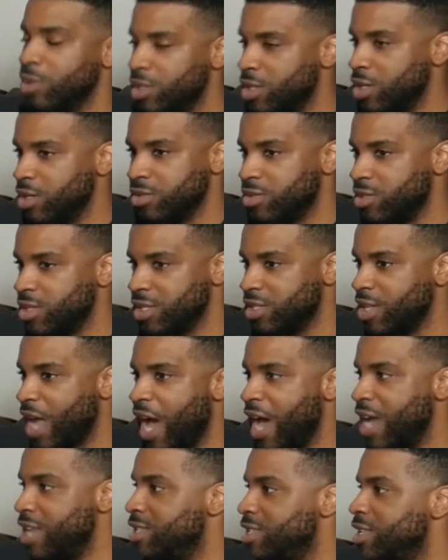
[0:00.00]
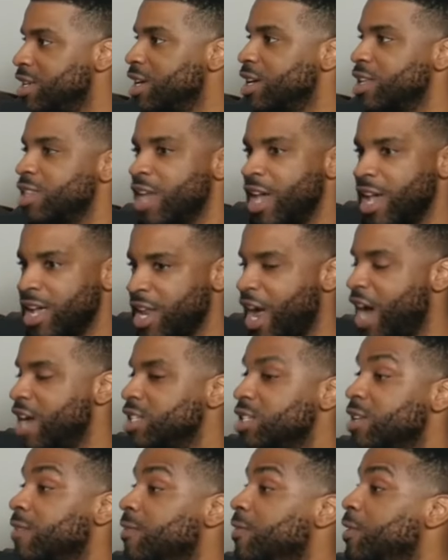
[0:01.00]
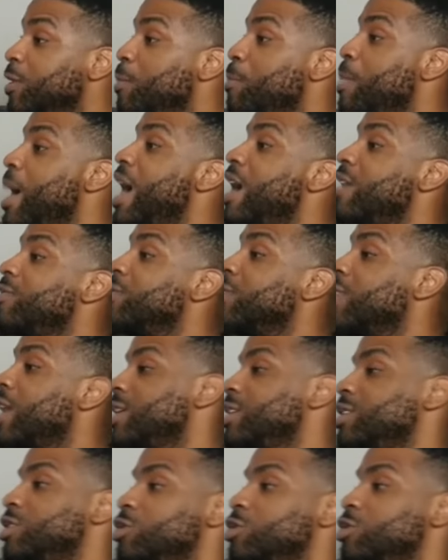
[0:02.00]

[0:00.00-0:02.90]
there's this idea that I should feel bad for liking